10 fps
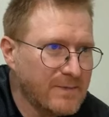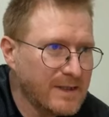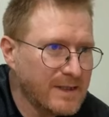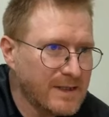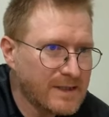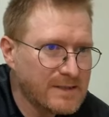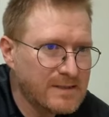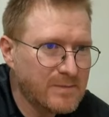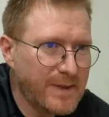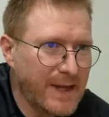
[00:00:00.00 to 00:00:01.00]
let me
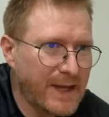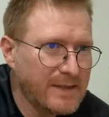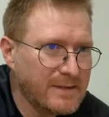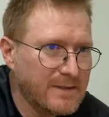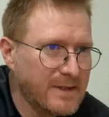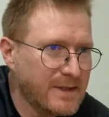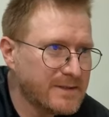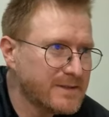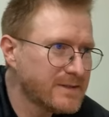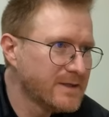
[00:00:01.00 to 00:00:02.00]
expand
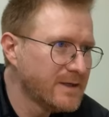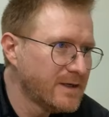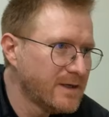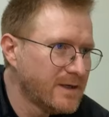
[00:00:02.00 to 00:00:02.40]
this,